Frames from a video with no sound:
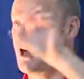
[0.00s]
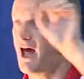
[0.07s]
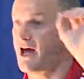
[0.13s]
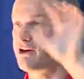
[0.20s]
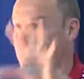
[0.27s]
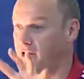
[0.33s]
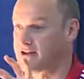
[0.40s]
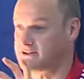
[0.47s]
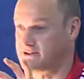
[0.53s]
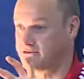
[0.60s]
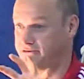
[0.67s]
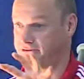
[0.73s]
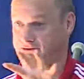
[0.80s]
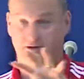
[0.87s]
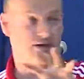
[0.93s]
aggressive.
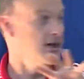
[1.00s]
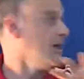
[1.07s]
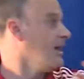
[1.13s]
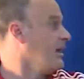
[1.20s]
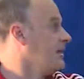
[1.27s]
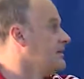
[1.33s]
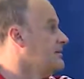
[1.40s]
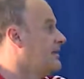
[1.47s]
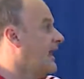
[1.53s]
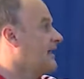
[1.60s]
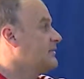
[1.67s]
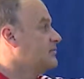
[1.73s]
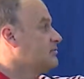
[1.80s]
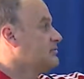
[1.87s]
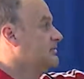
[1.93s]

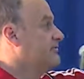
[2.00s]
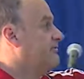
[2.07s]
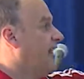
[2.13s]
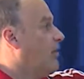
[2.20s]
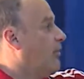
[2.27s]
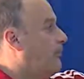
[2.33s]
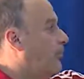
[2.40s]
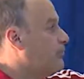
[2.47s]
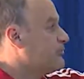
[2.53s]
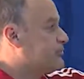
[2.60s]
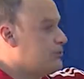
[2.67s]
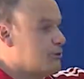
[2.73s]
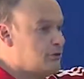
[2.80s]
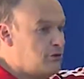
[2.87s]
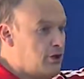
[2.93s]
Then you develop
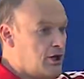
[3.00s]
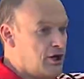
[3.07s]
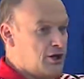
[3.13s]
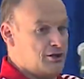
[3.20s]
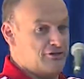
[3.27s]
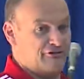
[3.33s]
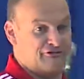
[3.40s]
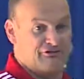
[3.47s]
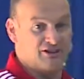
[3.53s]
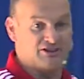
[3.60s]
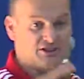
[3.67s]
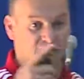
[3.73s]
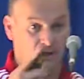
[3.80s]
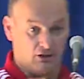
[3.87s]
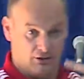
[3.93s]
also the
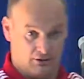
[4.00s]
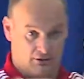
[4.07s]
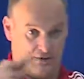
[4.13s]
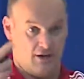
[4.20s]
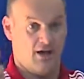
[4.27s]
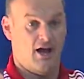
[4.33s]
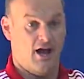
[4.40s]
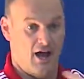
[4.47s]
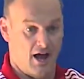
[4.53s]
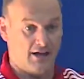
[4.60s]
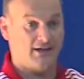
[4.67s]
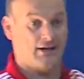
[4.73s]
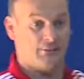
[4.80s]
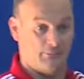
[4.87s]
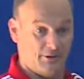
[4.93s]
physical
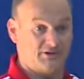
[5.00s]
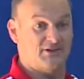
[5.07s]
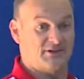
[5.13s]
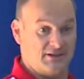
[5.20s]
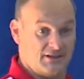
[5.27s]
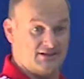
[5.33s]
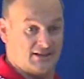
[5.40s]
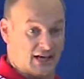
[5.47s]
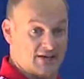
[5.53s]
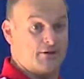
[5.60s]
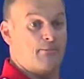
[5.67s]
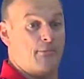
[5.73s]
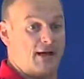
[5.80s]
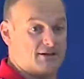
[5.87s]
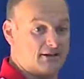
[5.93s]
capacities and the
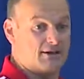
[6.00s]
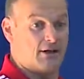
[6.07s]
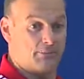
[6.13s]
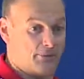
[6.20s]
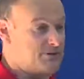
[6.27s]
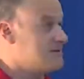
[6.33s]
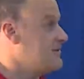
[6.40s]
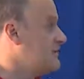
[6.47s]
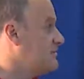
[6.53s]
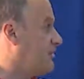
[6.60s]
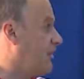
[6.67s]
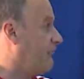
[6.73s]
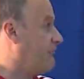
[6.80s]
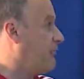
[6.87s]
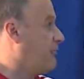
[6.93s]
mental capacities
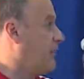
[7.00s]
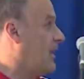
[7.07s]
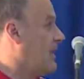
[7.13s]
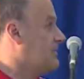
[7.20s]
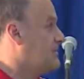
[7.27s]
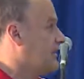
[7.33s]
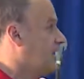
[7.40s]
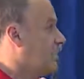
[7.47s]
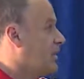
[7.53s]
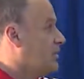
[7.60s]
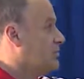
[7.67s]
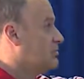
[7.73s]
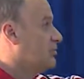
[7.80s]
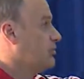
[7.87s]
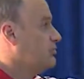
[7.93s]
of your players.
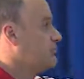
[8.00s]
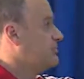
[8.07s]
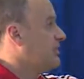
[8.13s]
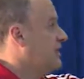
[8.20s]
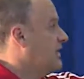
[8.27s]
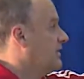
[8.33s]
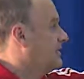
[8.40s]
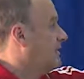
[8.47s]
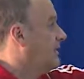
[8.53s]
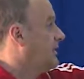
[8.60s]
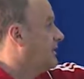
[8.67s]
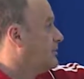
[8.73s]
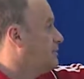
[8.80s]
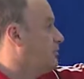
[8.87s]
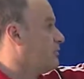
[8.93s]
So you see here,
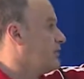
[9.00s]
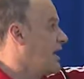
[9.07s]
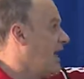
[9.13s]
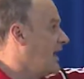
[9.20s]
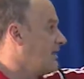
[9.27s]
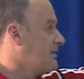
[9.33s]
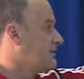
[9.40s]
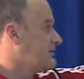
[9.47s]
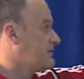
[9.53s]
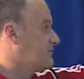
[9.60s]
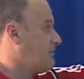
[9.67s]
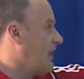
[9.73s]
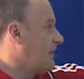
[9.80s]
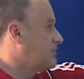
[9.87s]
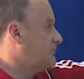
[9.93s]
Northern Ireland
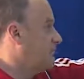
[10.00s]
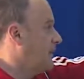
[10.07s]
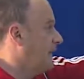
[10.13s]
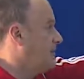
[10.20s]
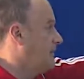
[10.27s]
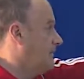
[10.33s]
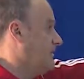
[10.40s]
tried to play